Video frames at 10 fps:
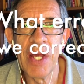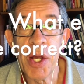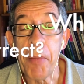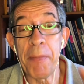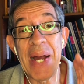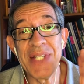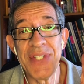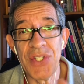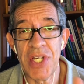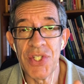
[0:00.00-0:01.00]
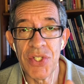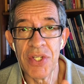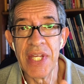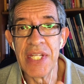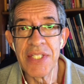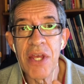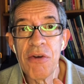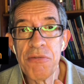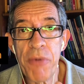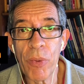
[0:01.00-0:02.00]
My suggestion is
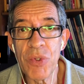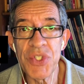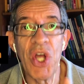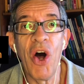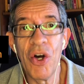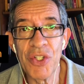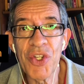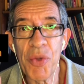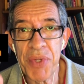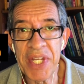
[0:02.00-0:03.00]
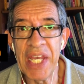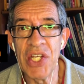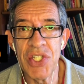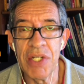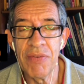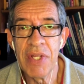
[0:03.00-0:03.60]
focus on communication.